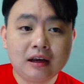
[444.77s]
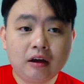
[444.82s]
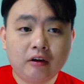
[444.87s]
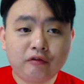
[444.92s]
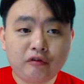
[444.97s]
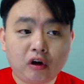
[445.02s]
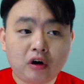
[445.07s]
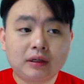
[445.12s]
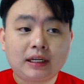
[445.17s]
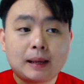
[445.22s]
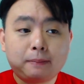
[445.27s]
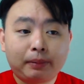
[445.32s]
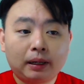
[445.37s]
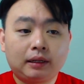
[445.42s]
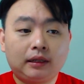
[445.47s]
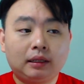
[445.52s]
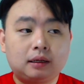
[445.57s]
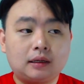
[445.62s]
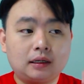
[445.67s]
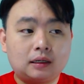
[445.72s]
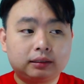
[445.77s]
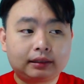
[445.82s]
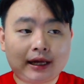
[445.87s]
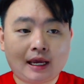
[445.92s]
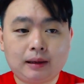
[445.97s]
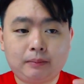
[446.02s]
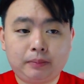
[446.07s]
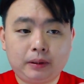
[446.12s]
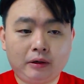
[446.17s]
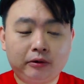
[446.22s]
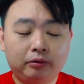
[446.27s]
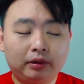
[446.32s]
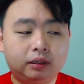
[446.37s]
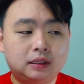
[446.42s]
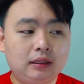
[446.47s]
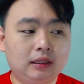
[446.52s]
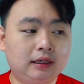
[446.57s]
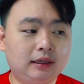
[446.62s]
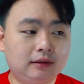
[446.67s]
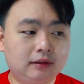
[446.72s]
for that particular time period,
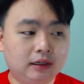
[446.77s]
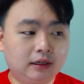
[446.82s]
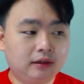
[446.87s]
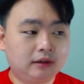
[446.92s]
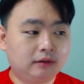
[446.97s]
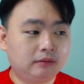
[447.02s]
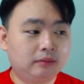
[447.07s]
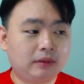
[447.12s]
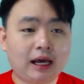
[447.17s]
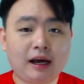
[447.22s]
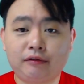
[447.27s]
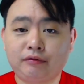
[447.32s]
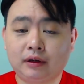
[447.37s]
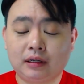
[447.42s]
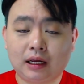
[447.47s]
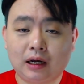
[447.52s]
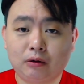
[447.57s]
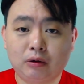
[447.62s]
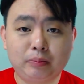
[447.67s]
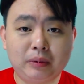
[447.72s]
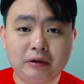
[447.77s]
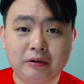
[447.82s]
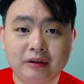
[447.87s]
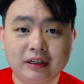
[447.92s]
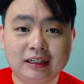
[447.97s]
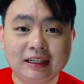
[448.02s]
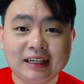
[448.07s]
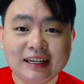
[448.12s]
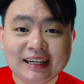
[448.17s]
like the half an hour period.